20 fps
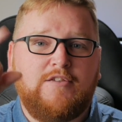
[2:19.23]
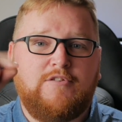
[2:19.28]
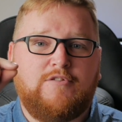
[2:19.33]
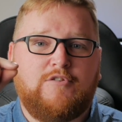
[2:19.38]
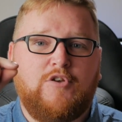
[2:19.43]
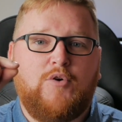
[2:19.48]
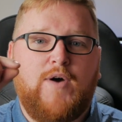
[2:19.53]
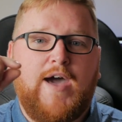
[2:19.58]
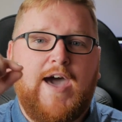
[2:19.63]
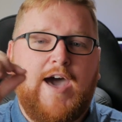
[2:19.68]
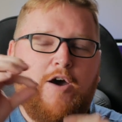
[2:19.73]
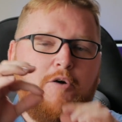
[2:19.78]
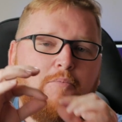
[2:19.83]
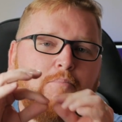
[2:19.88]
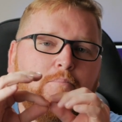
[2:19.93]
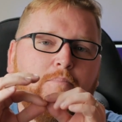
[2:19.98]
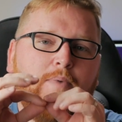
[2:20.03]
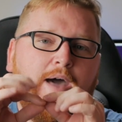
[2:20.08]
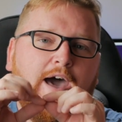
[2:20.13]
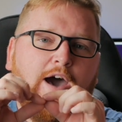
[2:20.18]
so
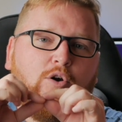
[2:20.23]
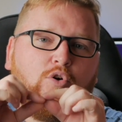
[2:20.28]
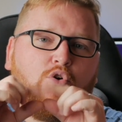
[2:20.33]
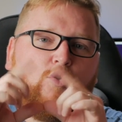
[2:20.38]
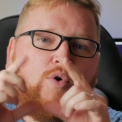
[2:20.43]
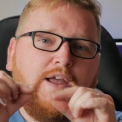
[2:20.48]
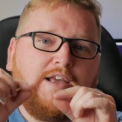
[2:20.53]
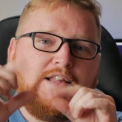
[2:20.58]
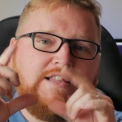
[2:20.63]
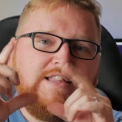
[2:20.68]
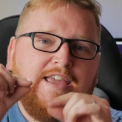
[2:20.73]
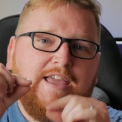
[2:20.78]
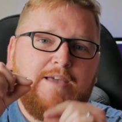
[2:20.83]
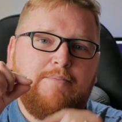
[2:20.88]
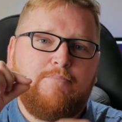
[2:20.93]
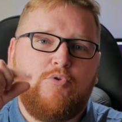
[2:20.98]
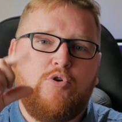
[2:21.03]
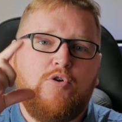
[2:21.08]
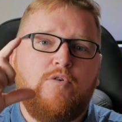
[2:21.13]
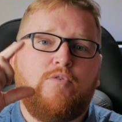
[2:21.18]
how quickly it
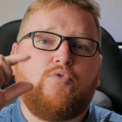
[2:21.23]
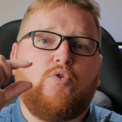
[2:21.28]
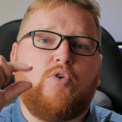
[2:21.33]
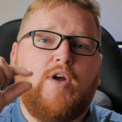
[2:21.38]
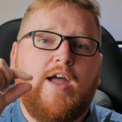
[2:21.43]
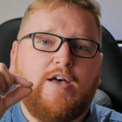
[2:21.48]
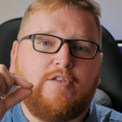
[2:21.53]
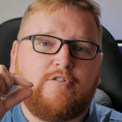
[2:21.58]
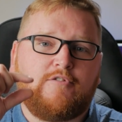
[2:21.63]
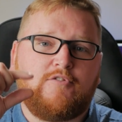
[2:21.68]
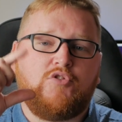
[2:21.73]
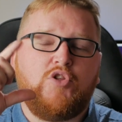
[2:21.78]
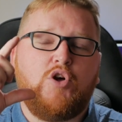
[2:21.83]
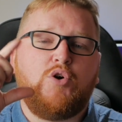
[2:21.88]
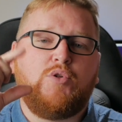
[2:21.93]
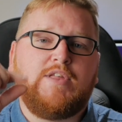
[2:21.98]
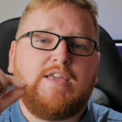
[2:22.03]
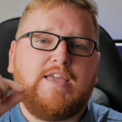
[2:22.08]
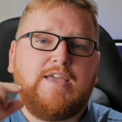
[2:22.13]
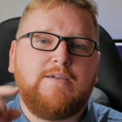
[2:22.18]
moves or how
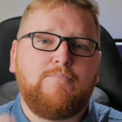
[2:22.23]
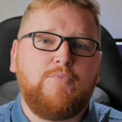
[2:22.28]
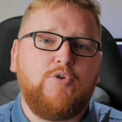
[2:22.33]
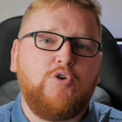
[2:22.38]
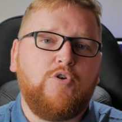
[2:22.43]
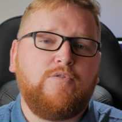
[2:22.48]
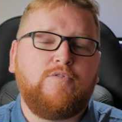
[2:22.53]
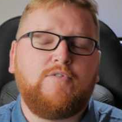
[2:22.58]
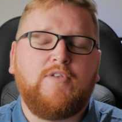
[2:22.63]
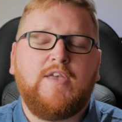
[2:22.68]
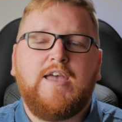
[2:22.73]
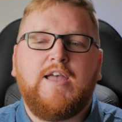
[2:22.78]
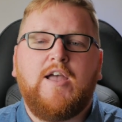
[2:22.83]
slowly it moves.